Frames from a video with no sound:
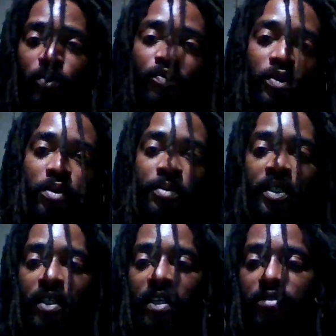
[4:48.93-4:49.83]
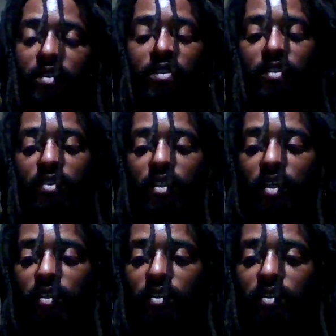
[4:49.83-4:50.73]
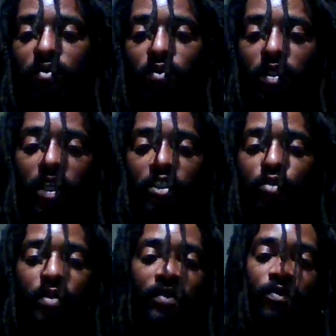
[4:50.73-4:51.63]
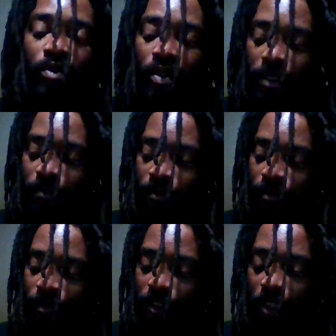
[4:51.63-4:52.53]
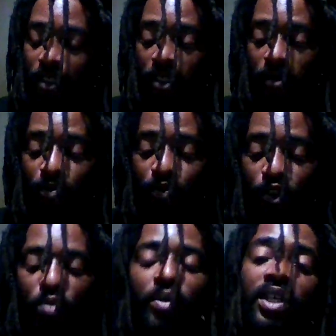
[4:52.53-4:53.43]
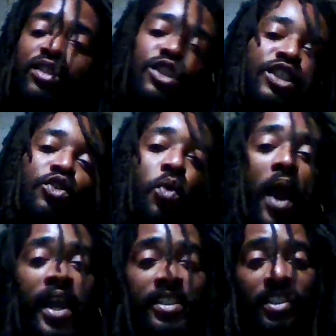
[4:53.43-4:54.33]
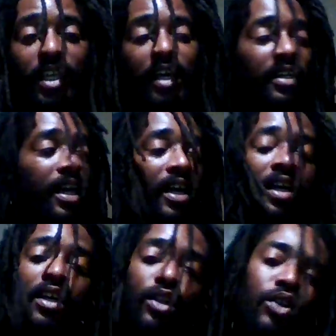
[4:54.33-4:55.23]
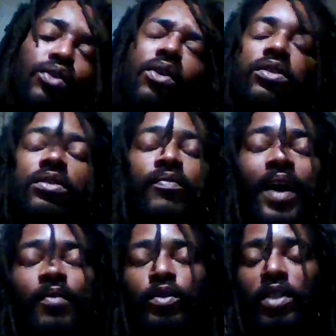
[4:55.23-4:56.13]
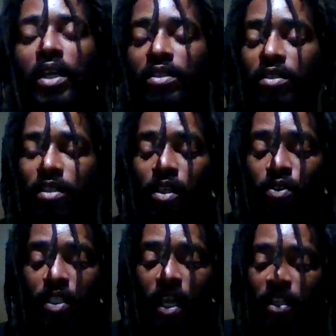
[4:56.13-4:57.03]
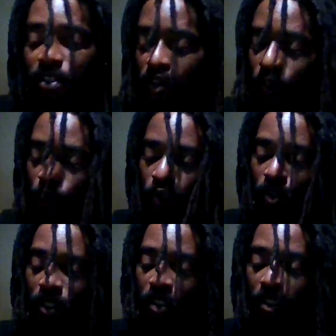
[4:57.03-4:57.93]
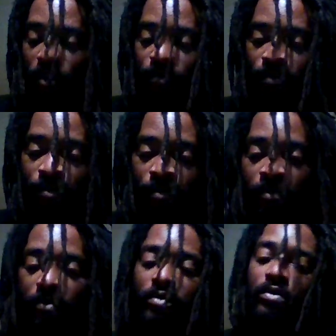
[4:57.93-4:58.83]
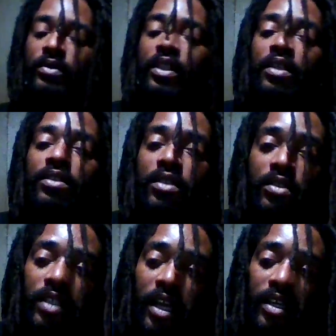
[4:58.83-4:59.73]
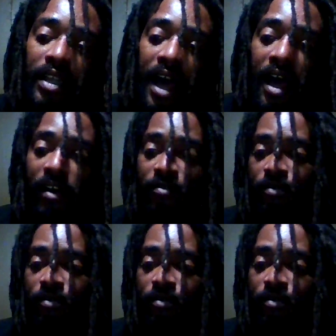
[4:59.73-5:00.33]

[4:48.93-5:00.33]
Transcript: You feel me? At the end of the day, we can't speak for him. Um, to me, it's just crazy. Like, gang, do you know the survival tactic skills they had to use uh, to stay alive?